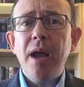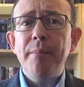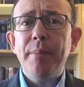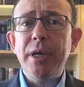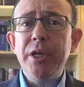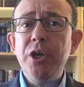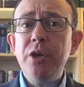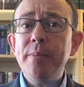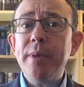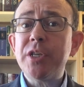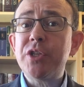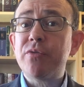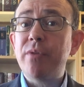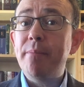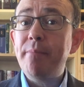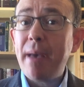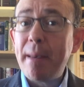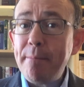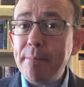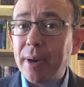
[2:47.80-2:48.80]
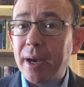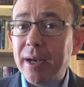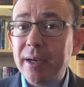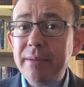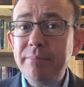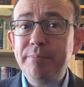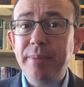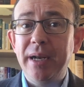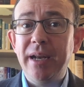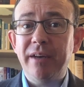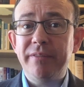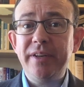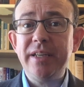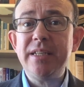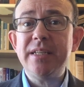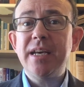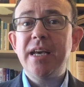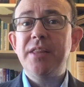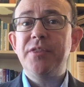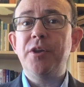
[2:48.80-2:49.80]
But you must remember,
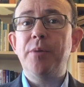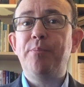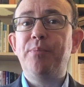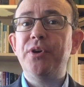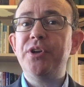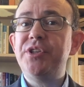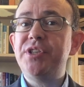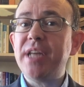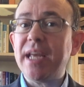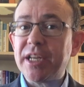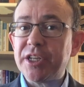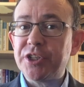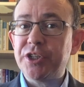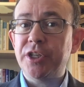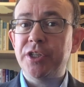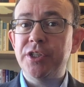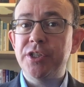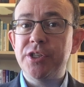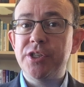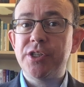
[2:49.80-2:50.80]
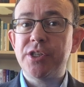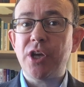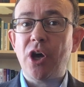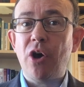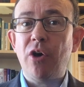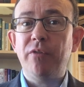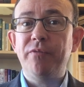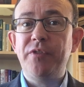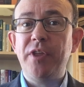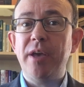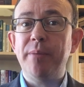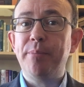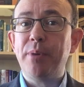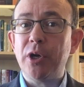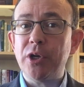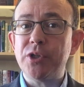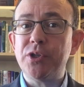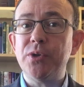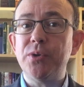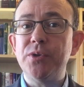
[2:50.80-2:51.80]
beloved, the predictions of the
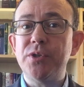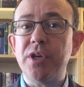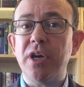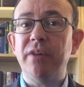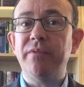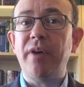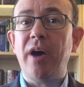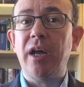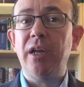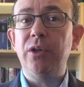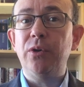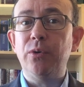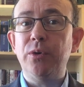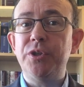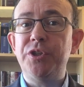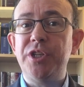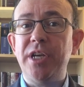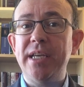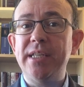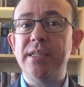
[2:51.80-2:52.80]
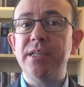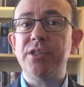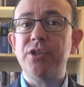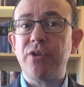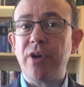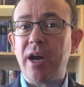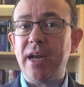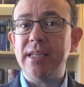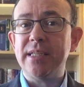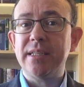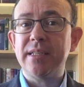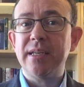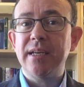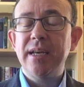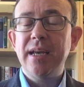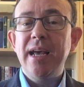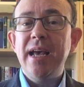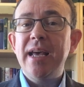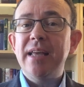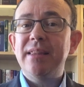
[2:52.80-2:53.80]
apostles of our Lord Jesus Christ.
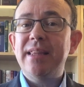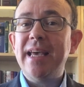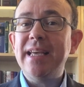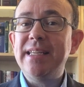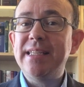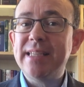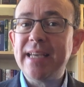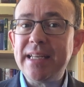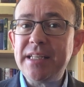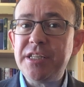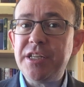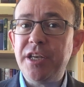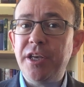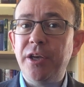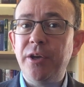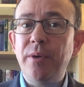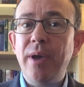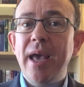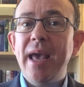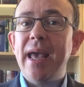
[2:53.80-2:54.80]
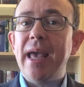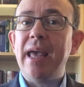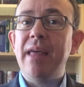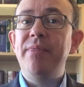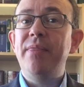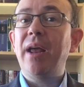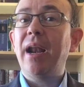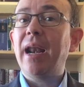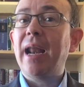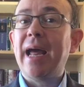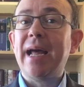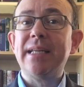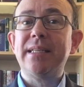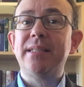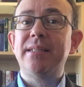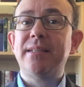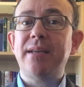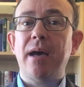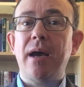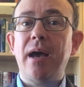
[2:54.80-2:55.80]
They said to you, In the
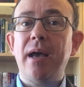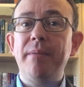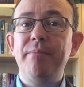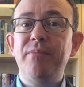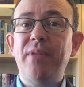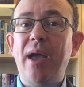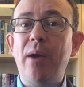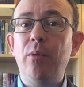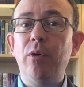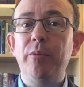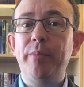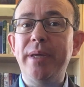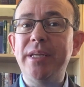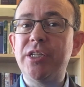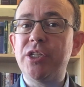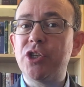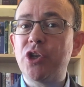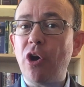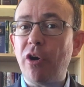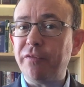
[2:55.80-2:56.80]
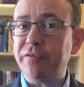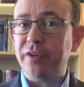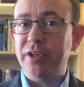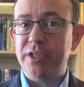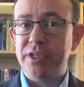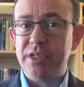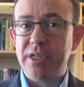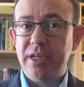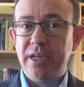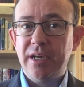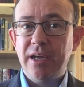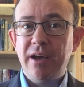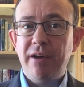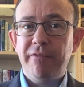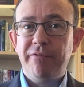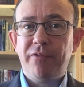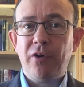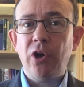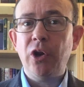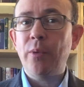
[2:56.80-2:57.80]
last time there will be scoffers
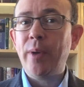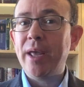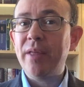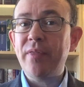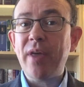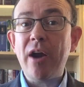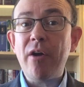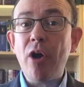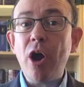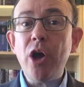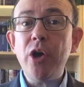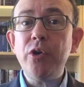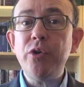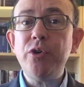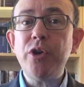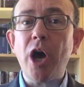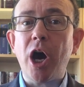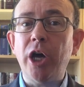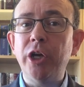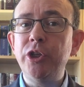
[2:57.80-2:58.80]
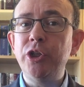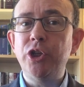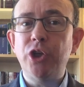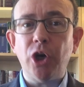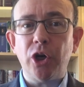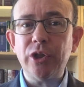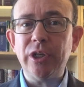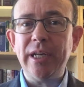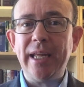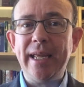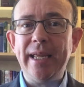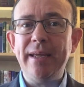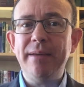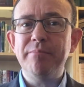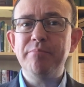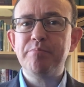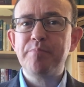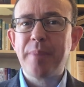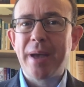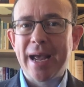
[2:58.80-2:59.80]
following their own ungodly
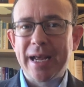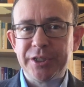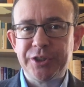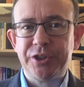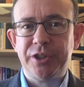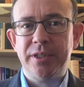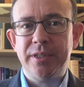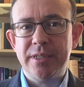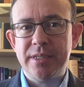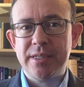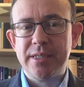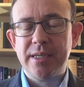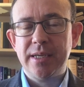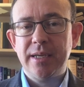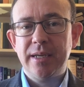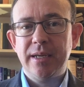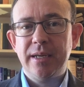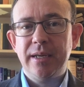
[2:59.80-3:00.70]
passions.